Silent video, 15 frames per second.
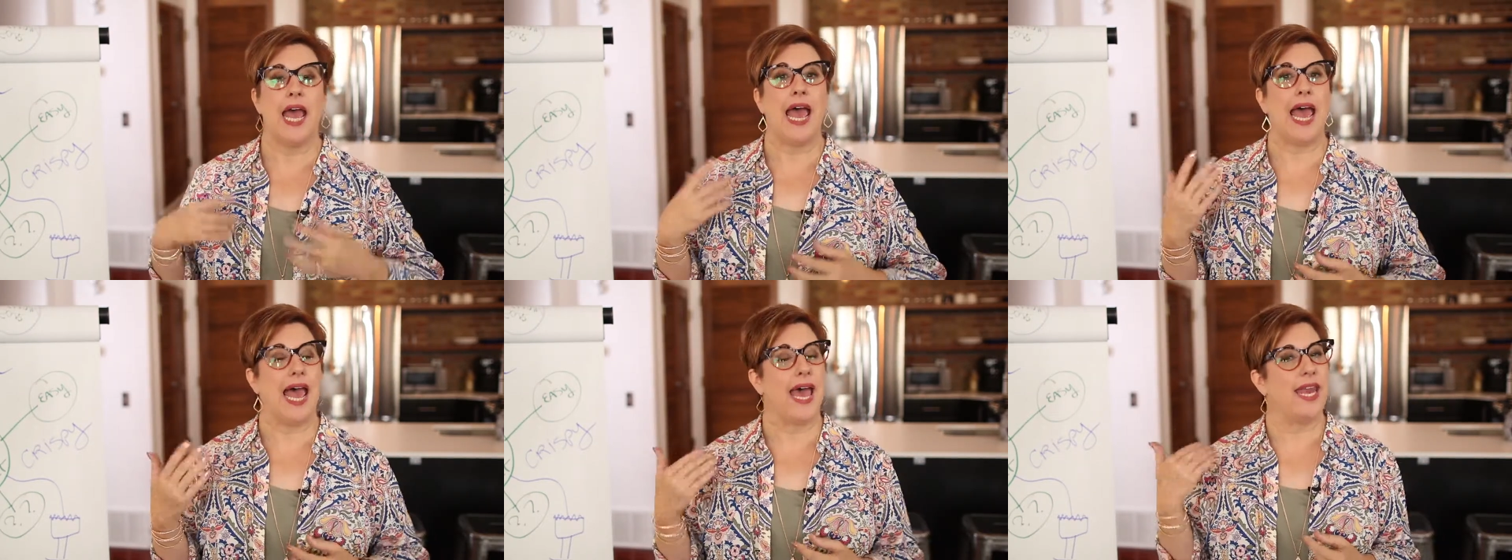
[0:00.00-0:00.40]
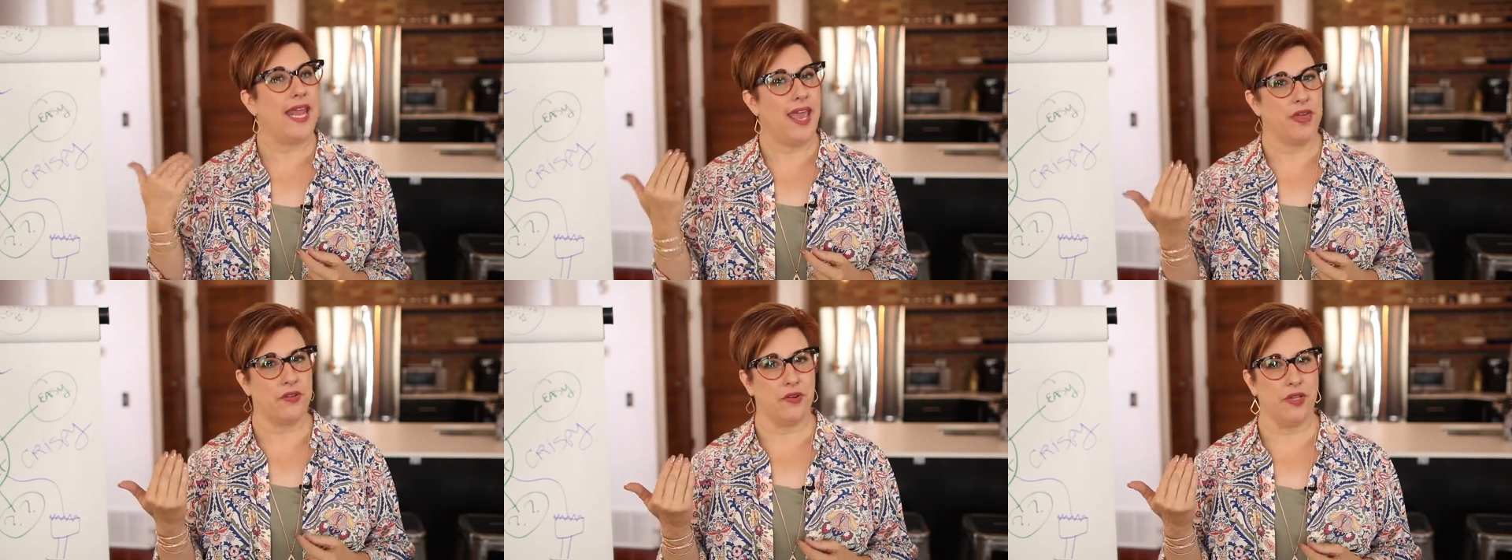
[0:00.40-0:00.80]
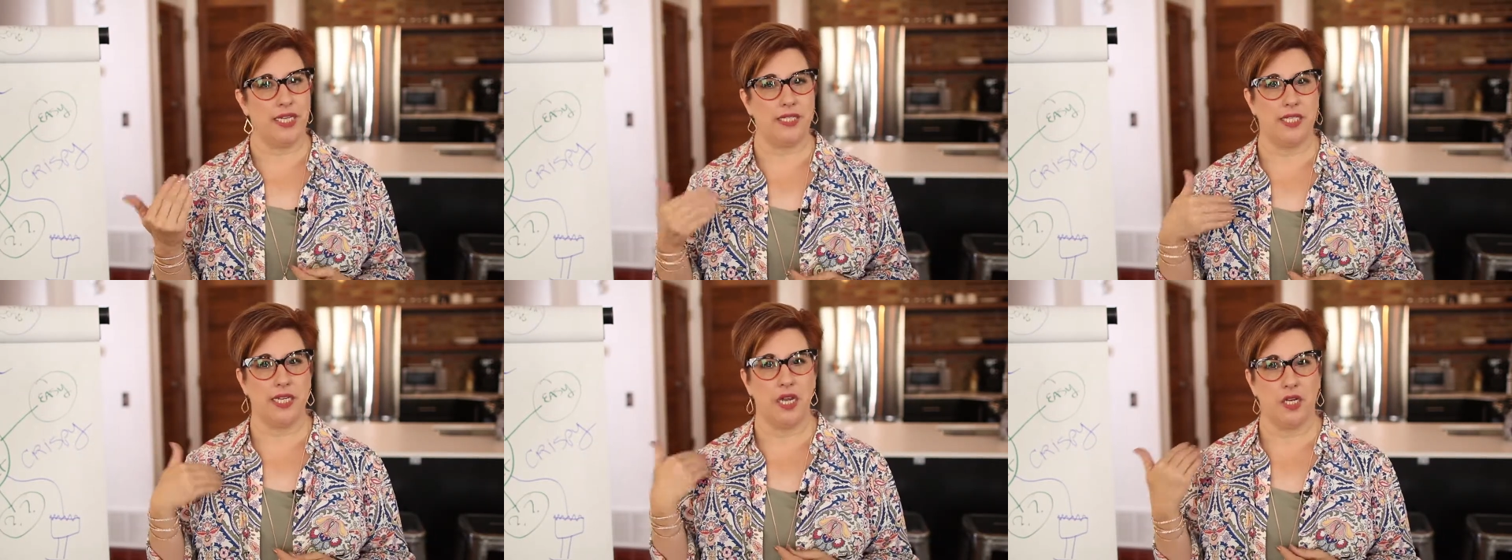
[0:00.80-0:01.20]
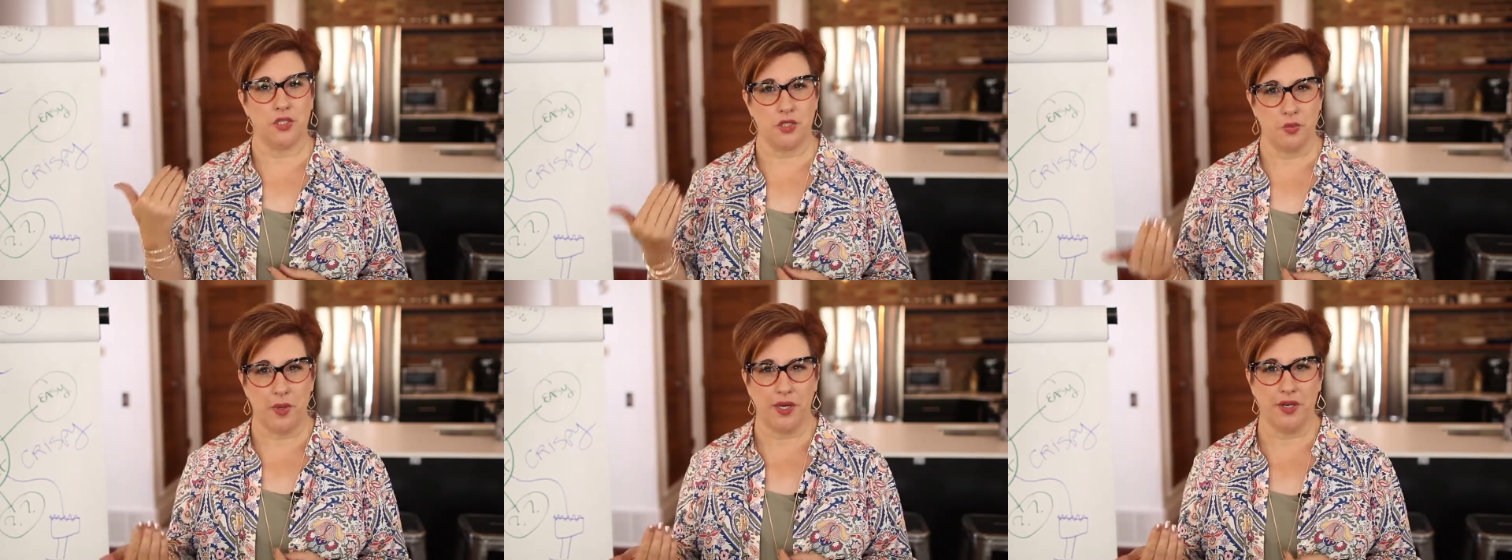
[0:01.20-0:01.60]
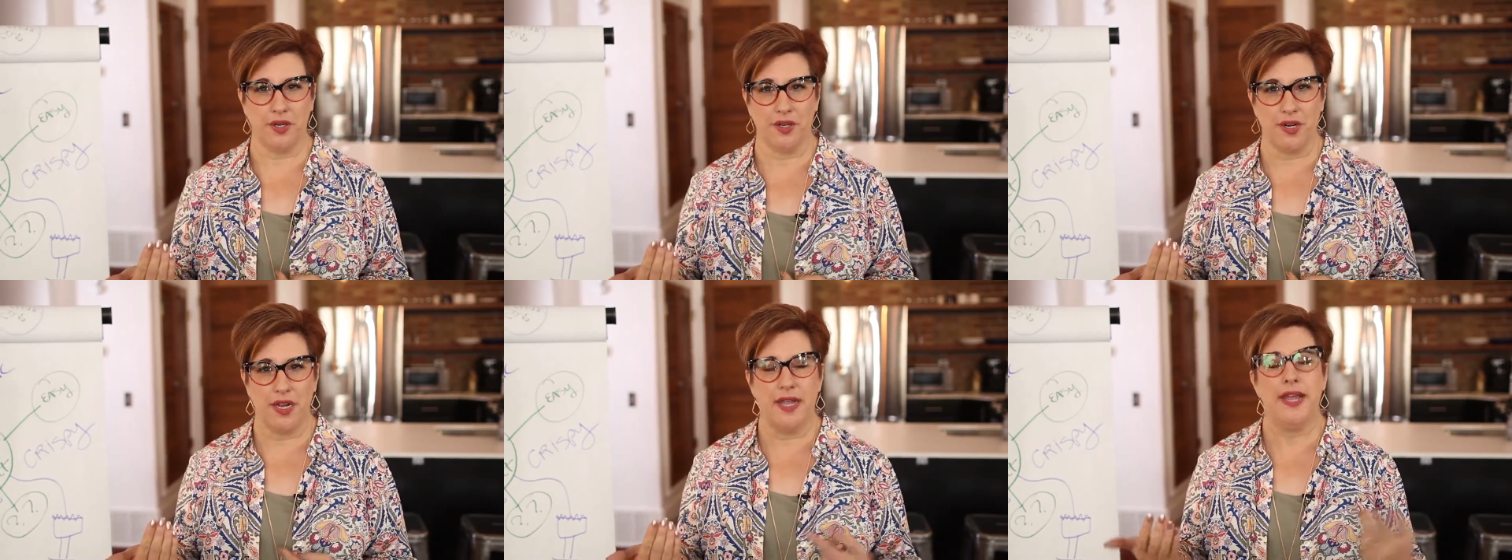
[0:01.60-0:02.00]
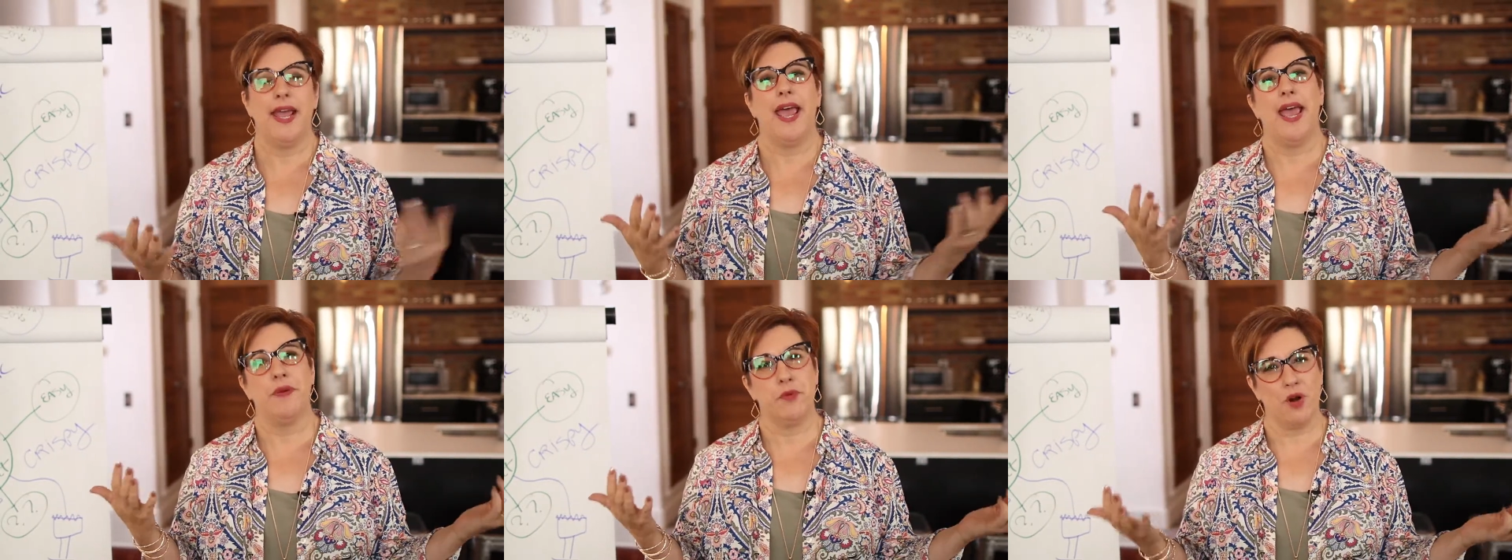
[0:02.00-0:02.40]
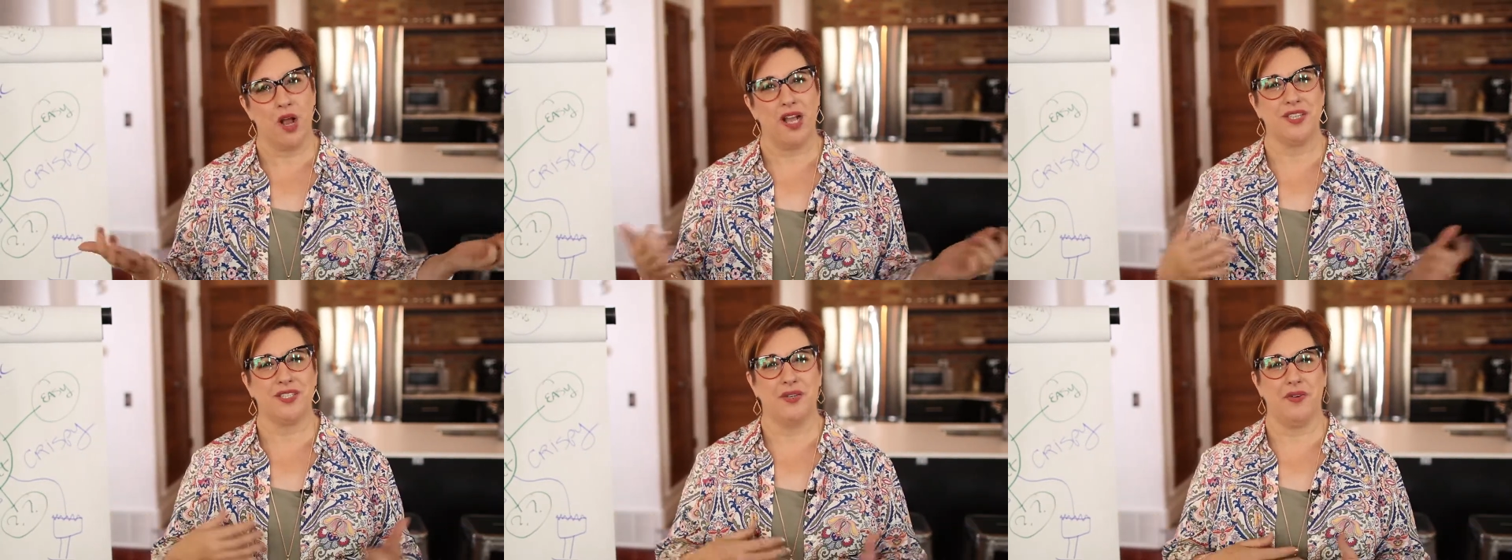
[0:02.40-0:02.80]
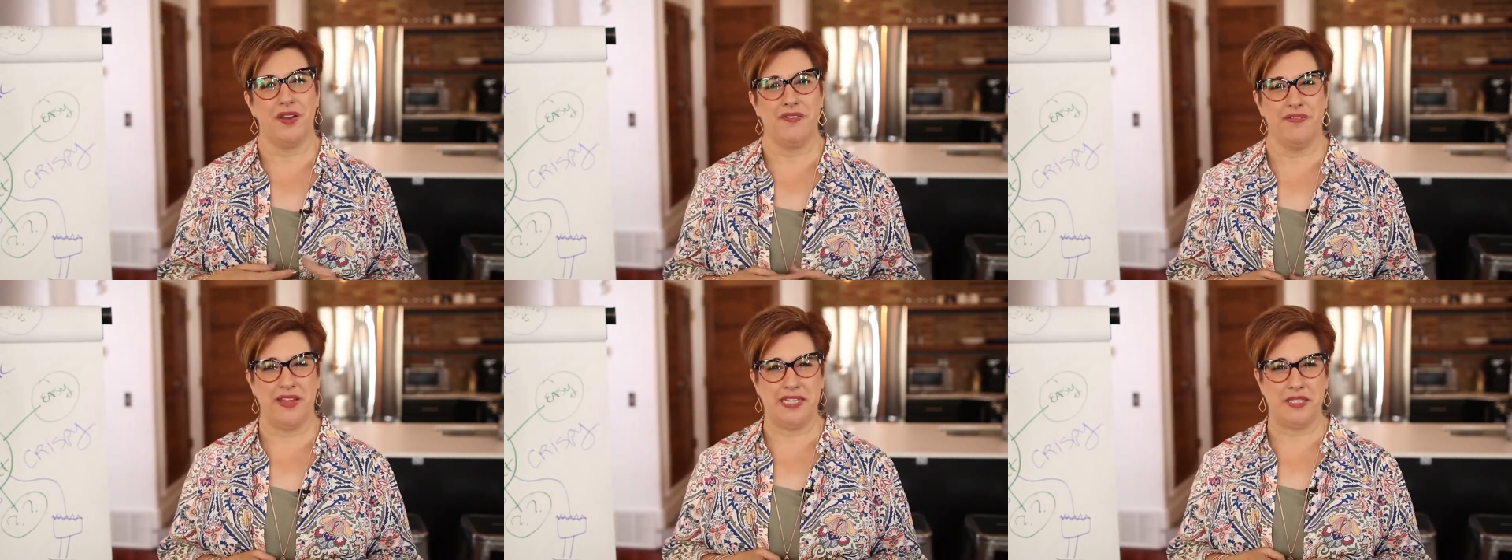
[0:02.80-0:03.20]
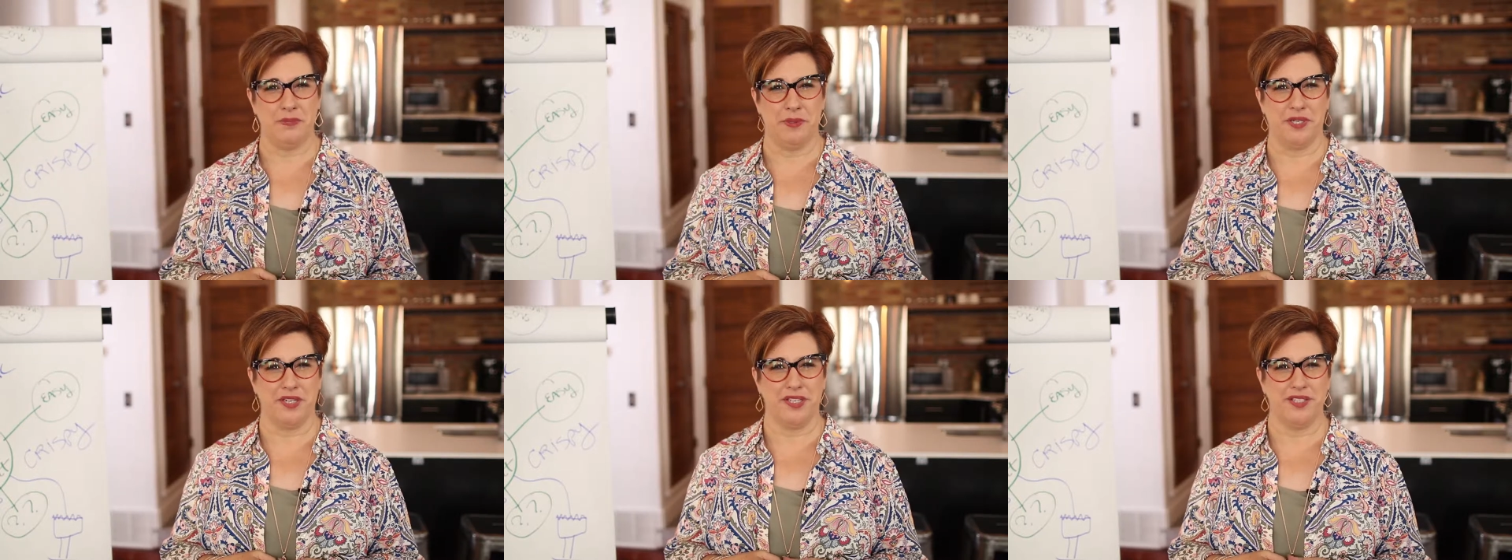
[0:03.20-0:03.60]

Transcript: at Heather Lutze on Twitter, and we're also on Facebook.